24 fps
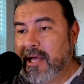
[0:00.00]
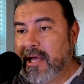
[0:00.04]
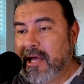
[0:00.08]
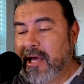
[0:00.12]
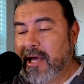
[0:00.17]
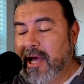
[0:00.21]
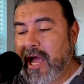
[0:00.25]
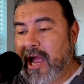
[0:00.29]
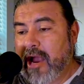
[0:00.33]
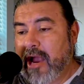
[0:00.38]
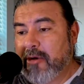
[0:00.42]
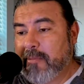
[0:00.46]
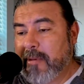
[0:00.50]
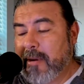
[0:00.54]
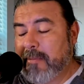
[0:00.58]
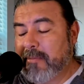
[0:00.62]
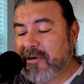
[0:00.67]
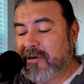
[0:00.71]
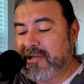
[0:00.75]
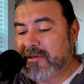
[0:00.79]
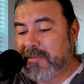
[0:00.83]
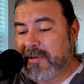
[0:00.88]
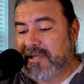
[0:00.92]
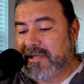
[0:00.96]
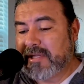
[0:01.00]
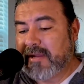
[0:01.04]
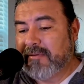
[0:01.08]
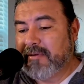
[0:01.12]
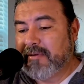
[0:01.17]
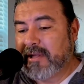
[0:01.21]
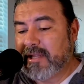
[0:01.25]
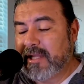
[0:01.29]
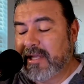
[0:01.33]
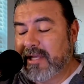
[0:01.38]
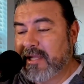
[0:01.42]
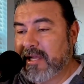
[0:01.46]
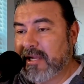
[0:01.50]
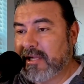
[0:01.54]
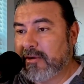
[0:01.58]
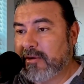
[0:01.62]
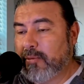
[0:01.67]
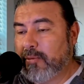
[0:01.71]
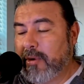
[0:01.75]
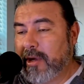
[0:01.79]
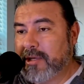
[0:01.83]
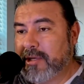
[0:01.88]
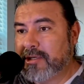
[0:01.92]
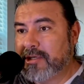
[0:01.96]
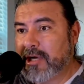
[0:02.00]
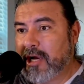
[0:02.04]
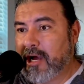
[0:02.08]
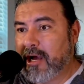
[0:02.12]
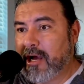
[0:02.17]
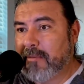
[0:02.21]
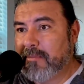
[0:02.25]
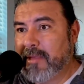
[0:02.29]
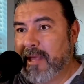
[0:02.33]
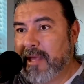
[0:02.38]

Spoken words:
I remember specifically this one job